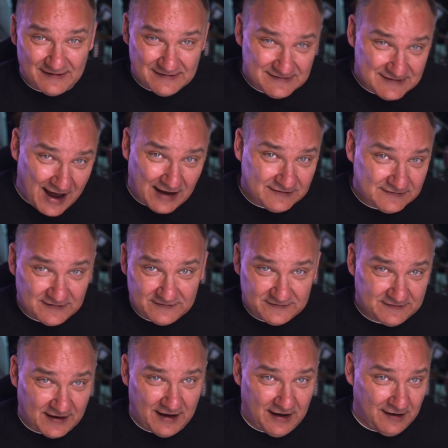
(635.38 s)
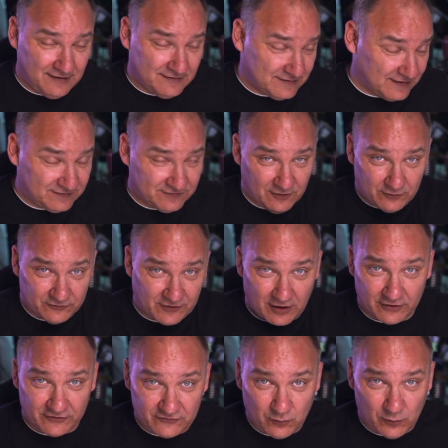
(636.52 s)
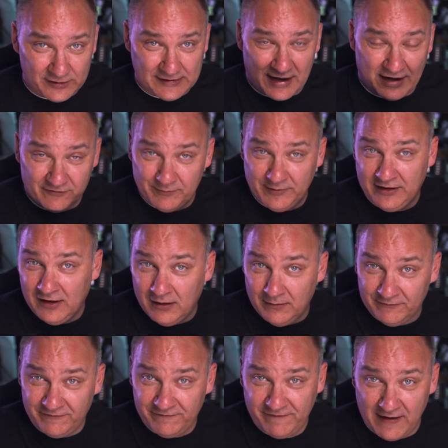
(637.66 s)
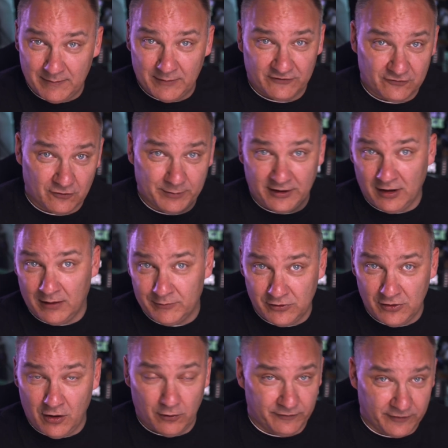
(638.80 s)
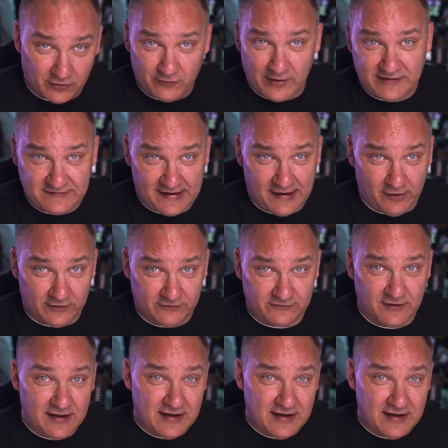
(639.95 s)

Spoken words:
not to say that those artists would not have become famous or become known. They're great talents.